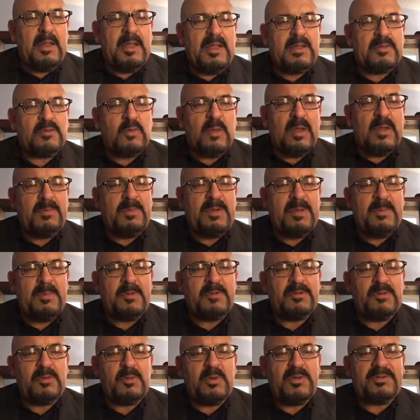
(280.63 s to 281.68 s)
is why
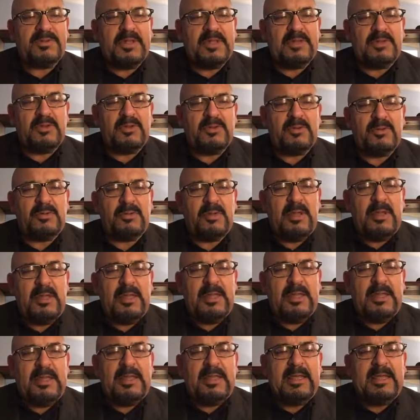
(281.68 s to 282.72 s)
people do what they do.
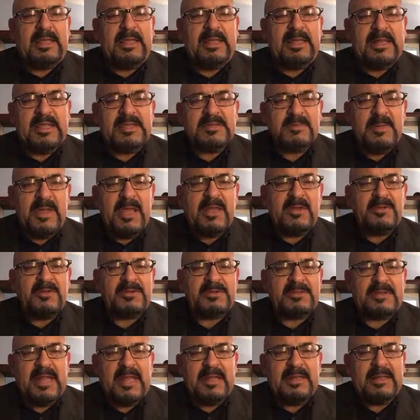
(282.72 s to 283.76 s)
It is my
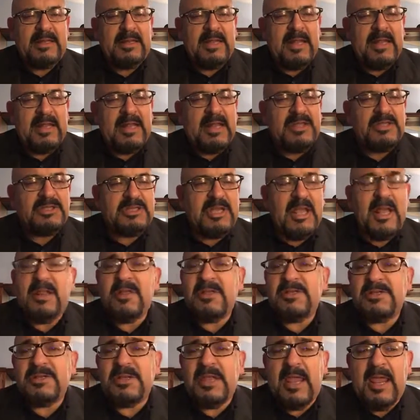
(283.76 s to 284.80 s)
understanding, and I
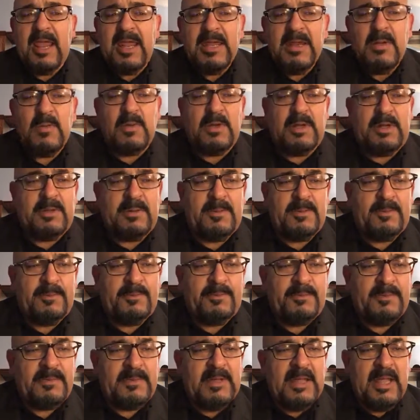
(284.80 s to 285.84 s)
challenge anyone
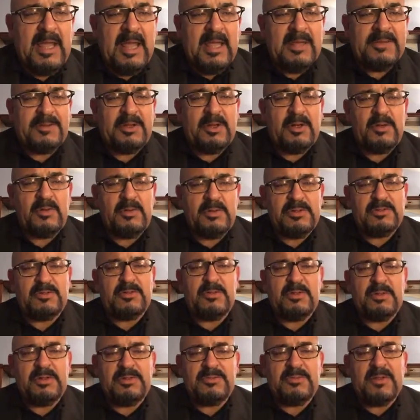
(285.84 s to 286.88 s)
out there who is
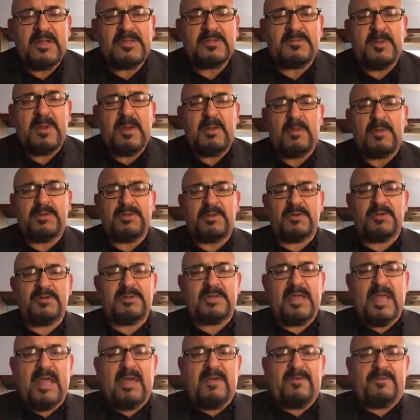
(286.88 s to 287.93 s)
truly transparent with their
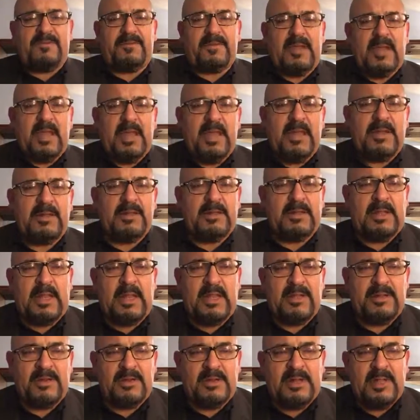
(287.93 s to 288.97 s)
staff and
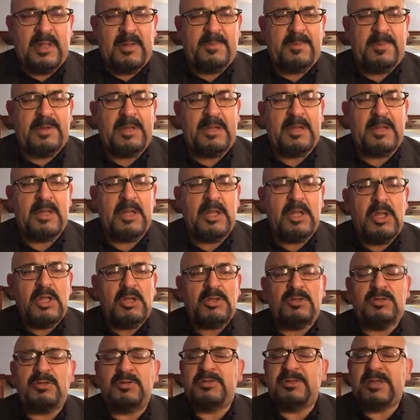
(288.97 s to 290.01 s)
their company
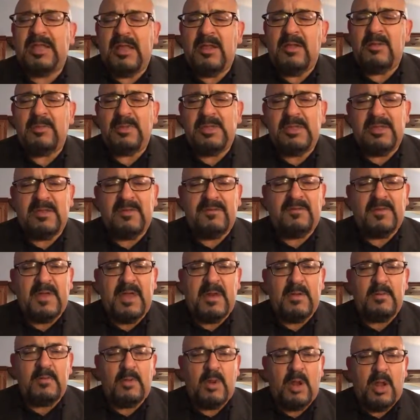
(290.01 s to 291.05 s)
to tell me if
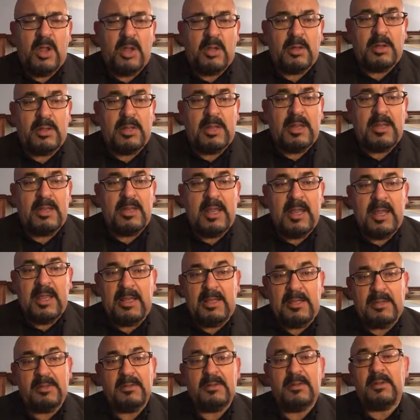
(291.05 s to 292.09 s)
I am wrong. And
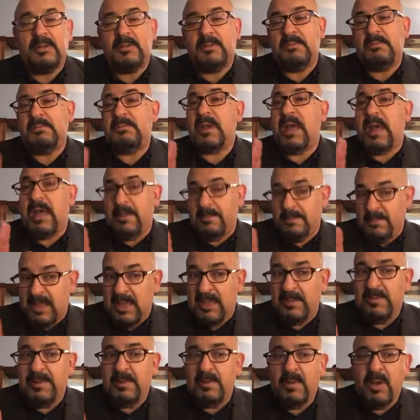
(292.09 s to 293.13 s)
hey, I
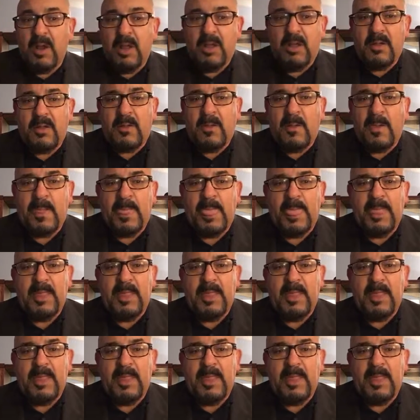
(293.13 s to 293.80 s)
may be wrong,